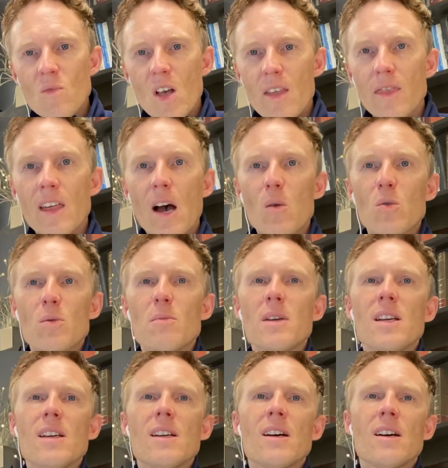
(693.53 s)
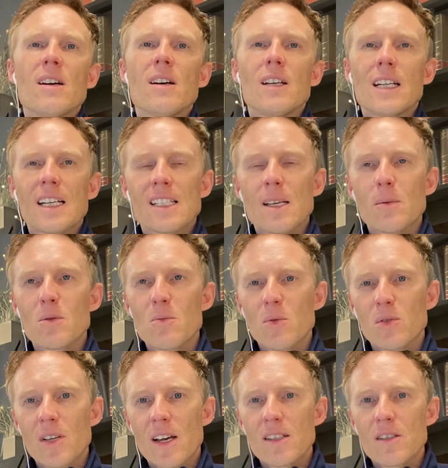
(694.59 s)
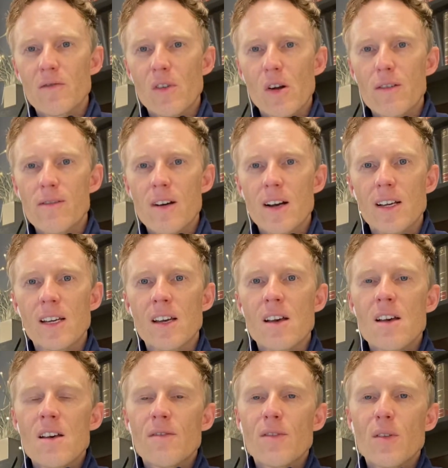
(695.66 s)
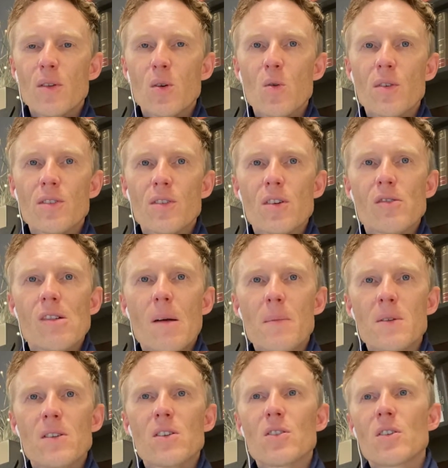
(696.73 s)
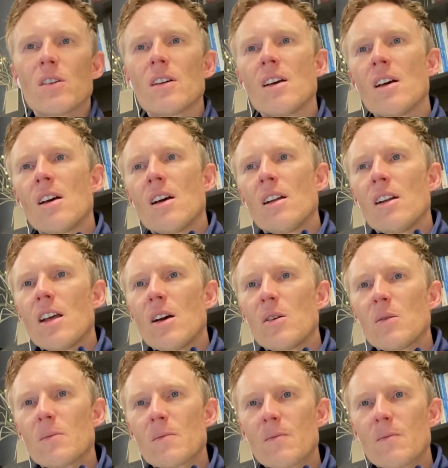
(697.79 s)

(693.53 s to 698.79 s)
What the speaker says: that would be an acceptable test to verify that they're going to the correct position. Now,